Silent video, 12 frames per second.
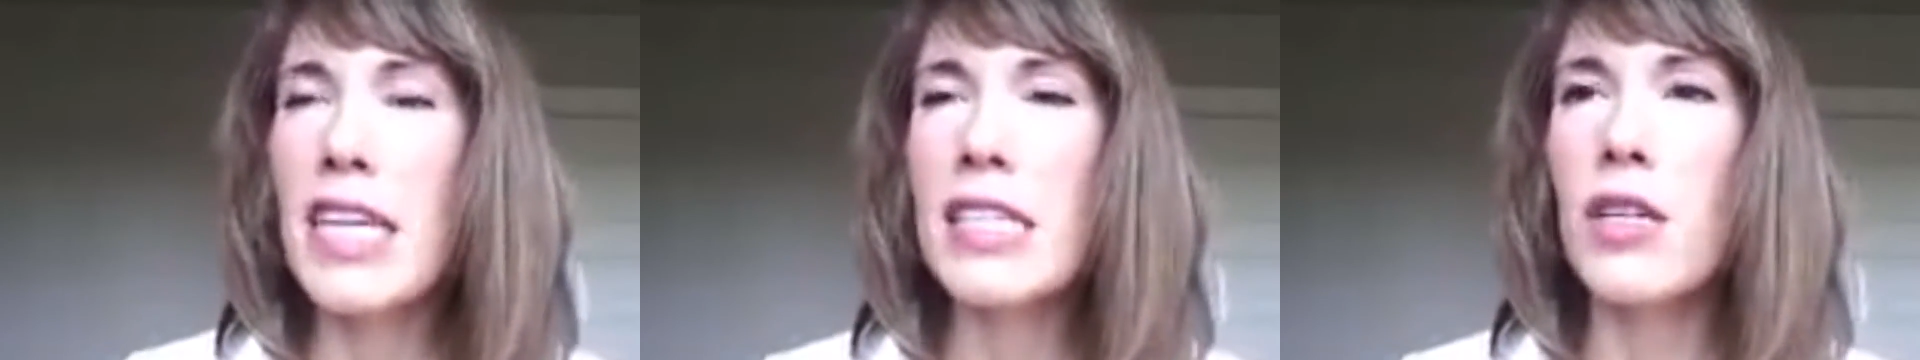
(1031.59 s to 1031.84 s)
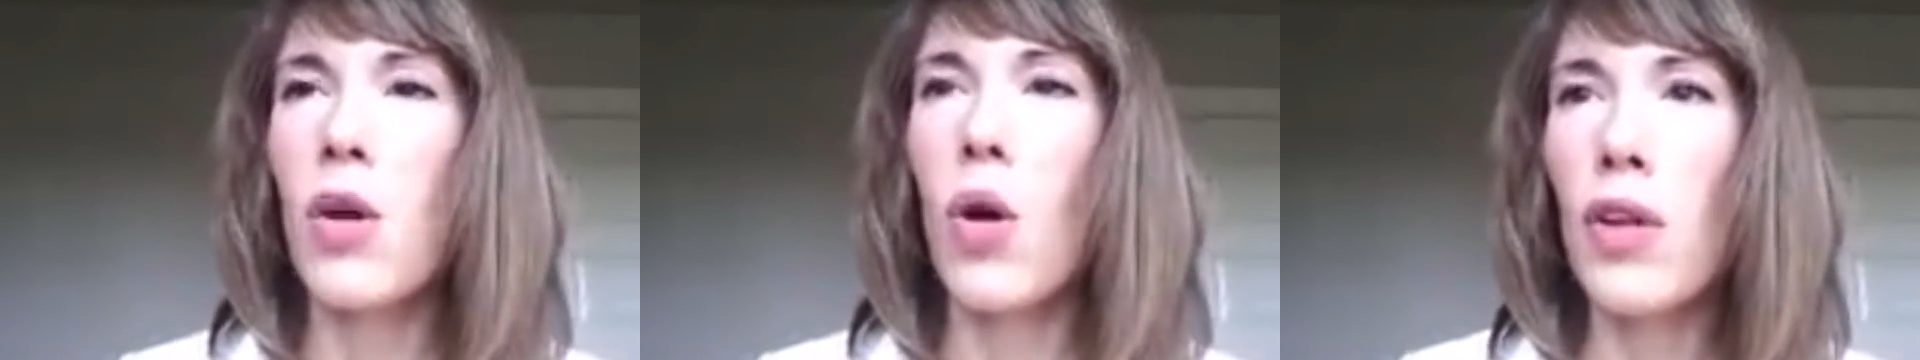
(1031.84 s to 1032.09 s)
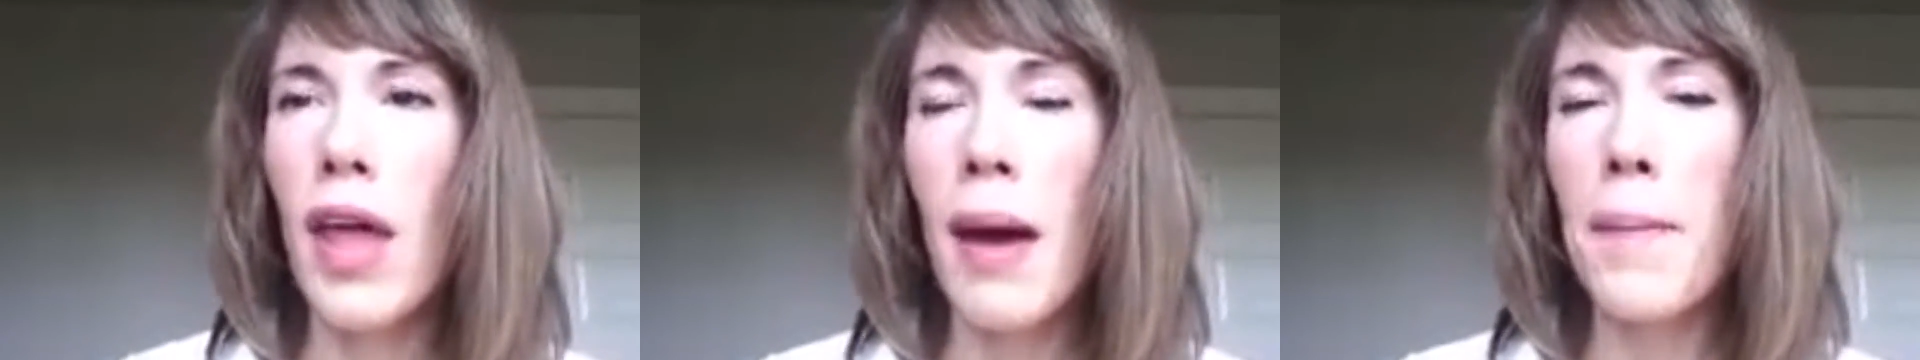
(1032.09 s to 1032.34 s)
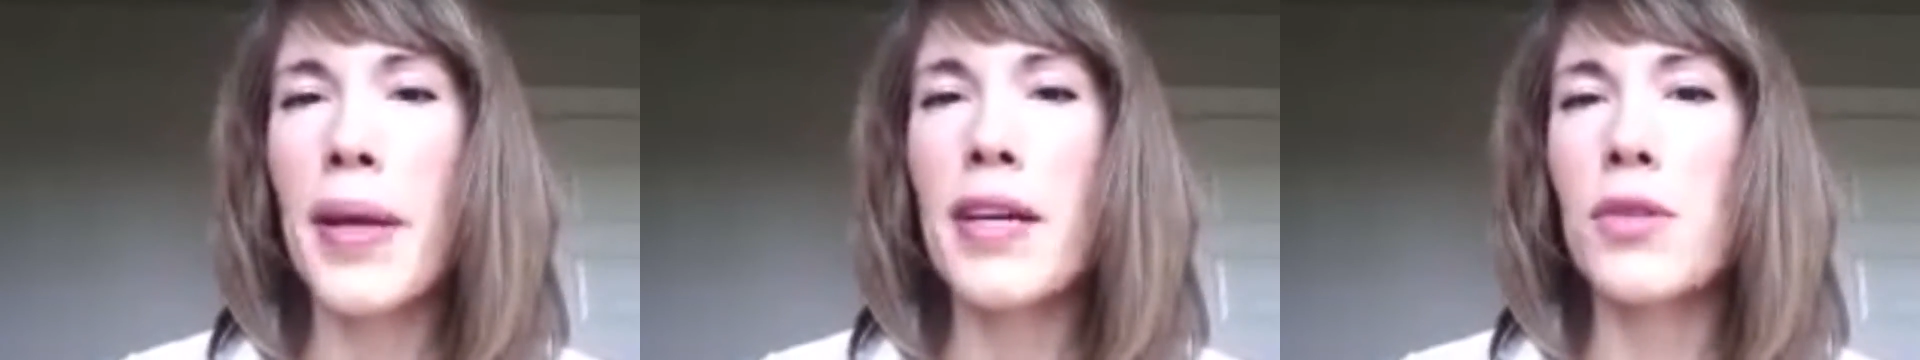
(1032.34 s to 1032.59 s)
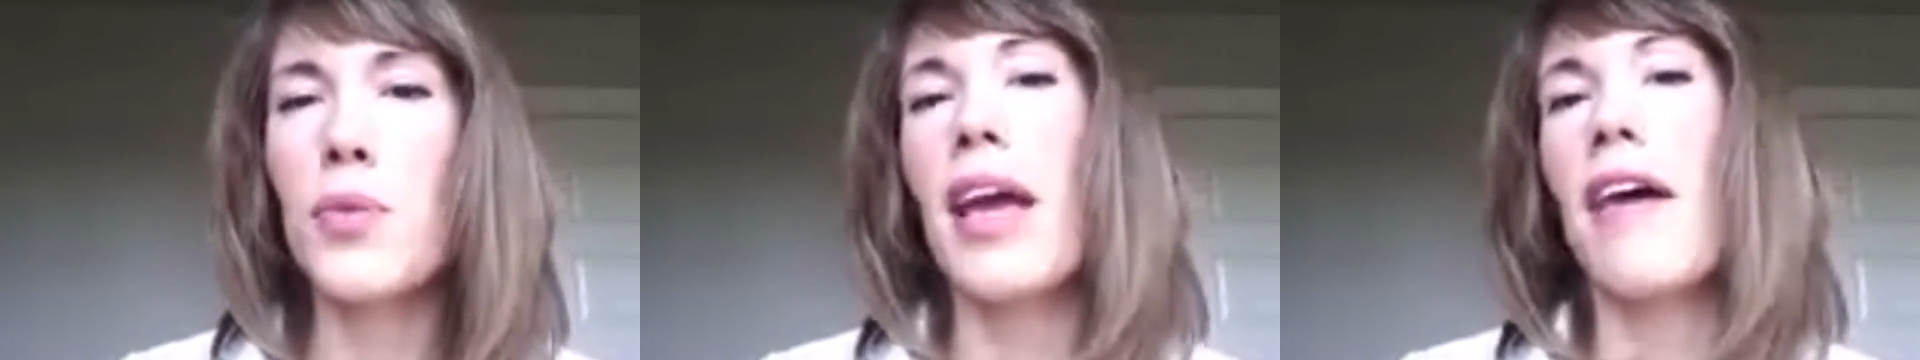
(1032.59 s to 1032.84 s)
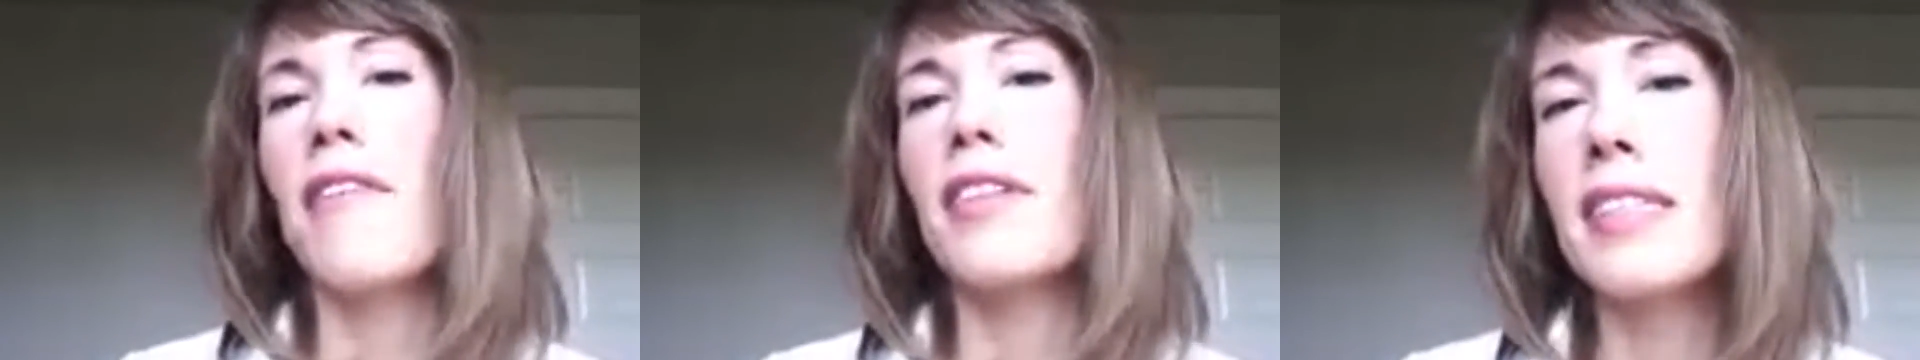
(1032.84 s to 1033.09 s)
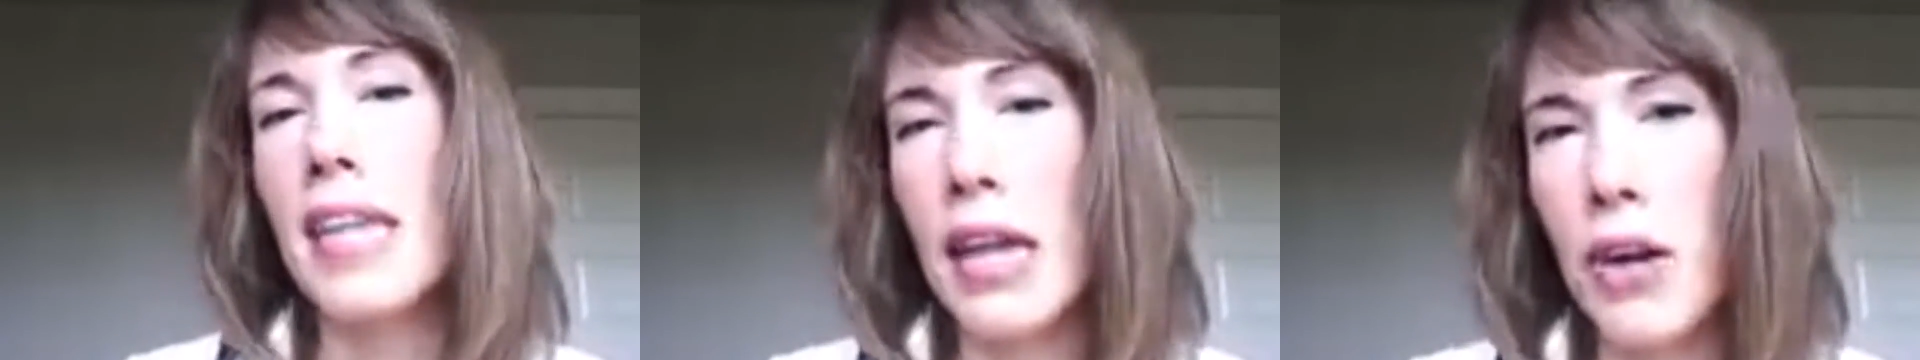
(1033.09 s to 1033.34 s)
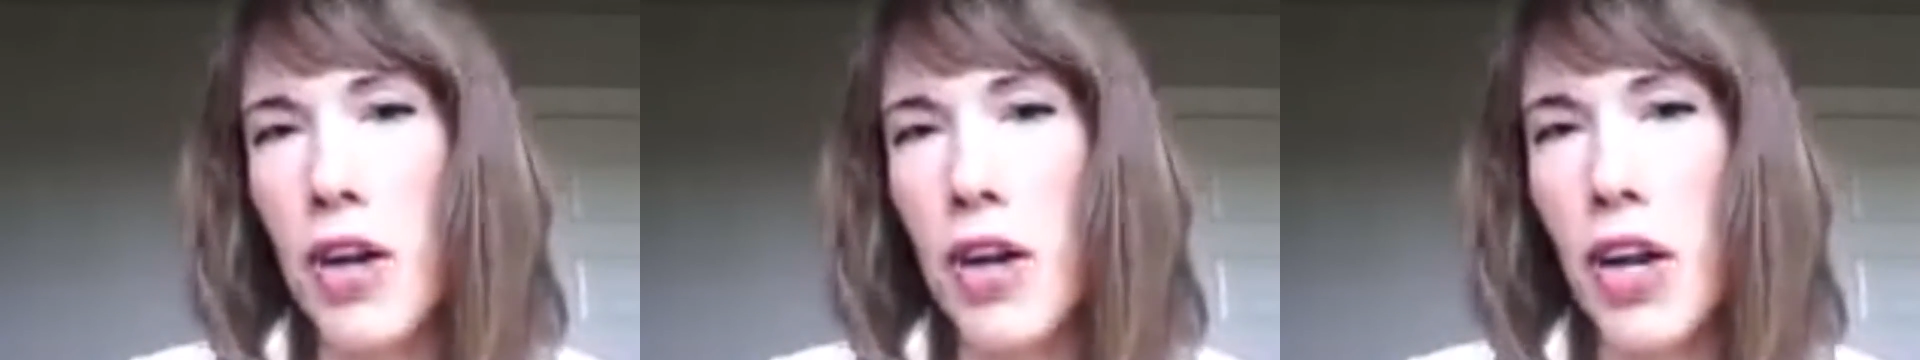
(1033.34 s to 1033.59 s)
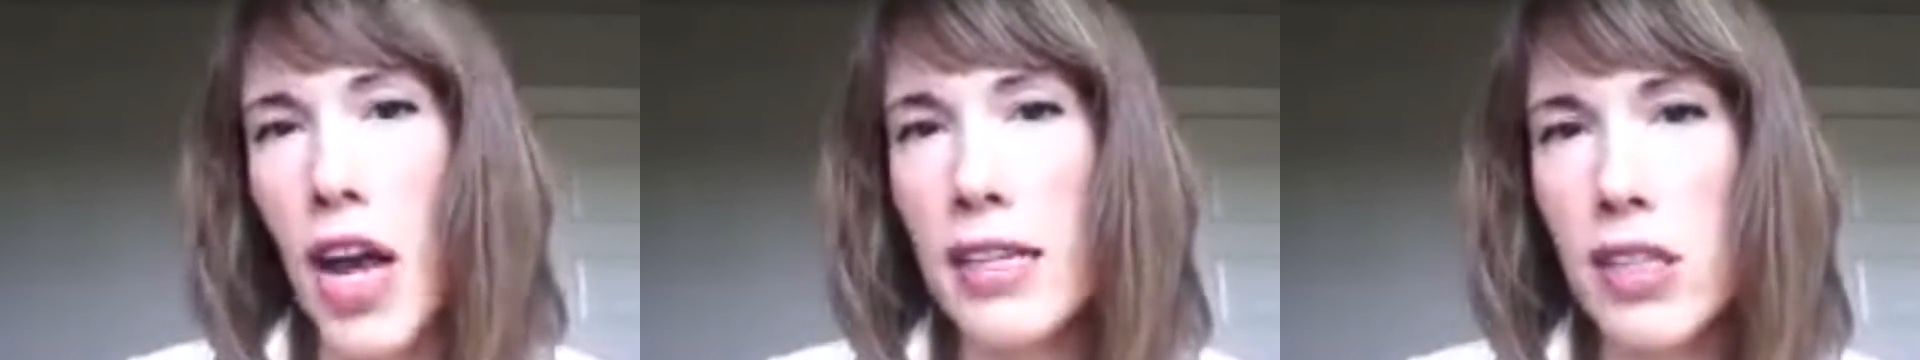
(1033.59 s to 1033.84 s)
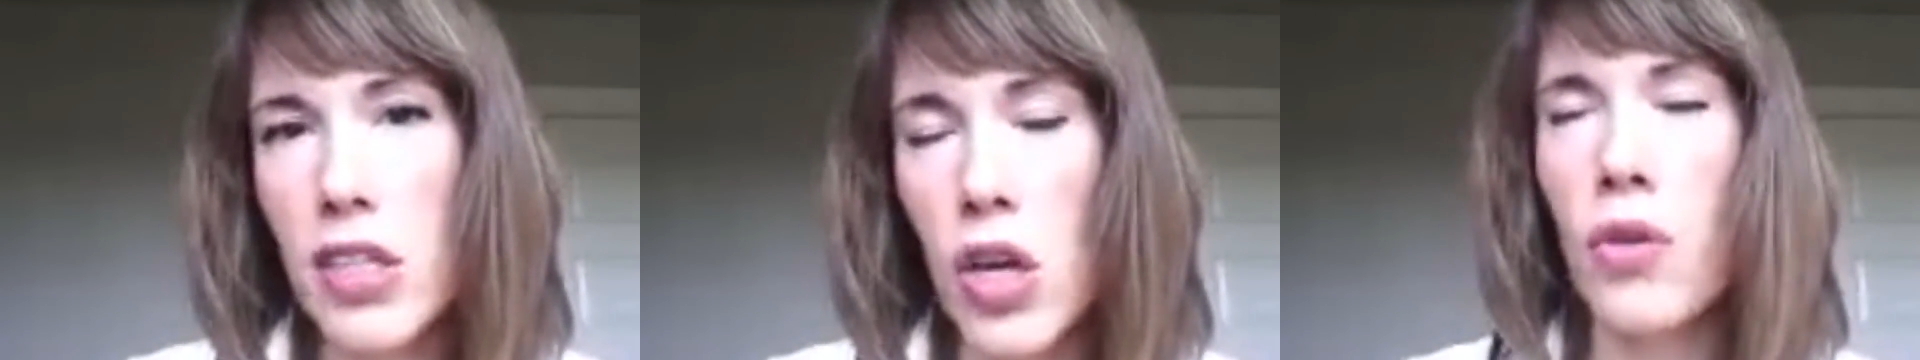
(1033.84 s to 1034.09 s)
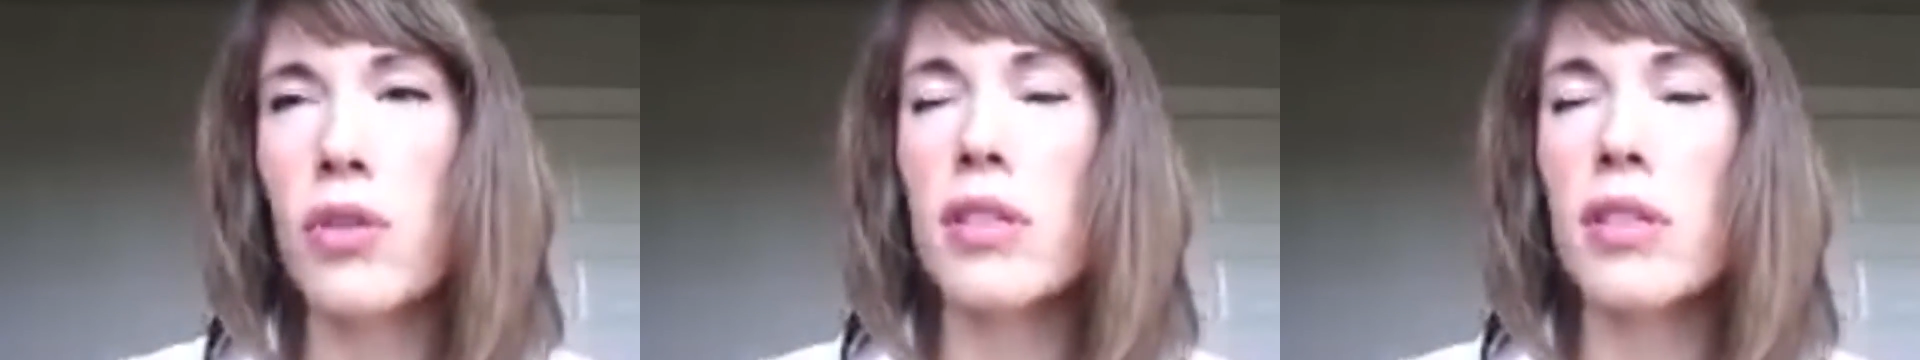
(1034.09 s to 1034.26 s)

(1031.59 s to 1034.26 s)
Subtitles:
it doesn't hold up because we haven't standardized.